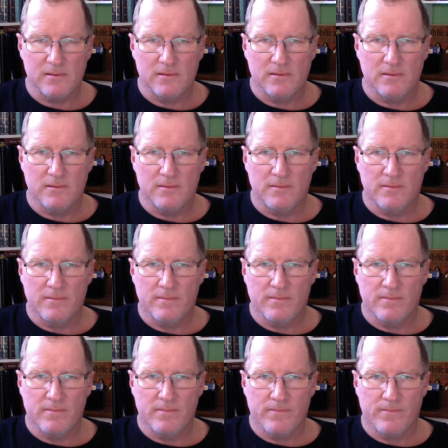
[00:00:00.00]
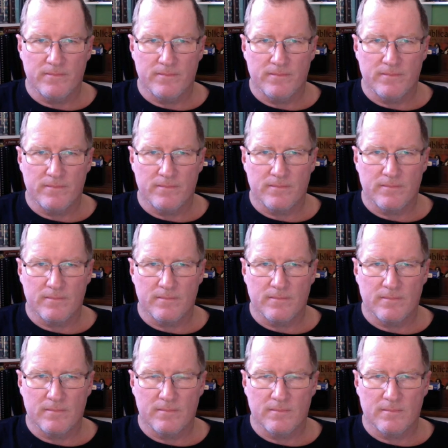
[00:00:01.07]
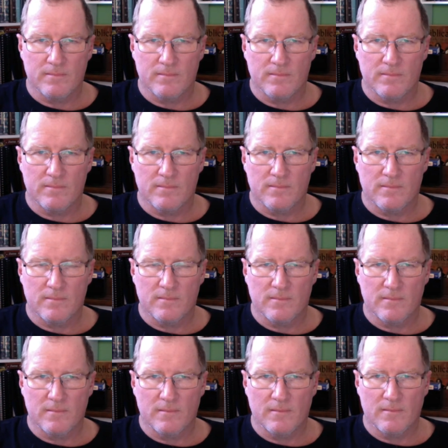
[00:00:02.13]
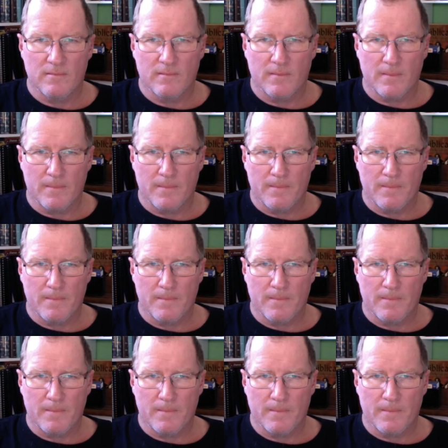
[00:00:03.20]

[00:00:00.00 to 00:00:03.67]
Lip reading: (no one is talking)